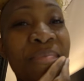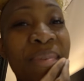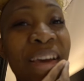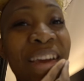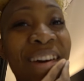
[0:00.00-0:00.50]

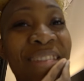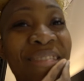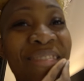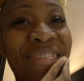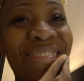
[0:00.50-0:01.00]
Bye,
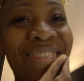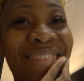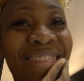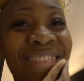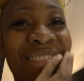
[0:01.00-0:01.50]

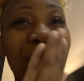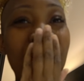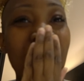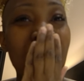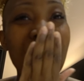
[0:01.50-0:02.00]
y'all.
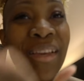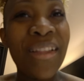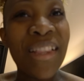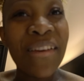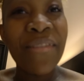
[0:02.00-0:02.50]

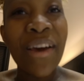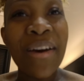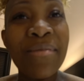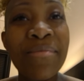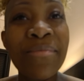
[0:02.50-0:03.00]
Love y'all.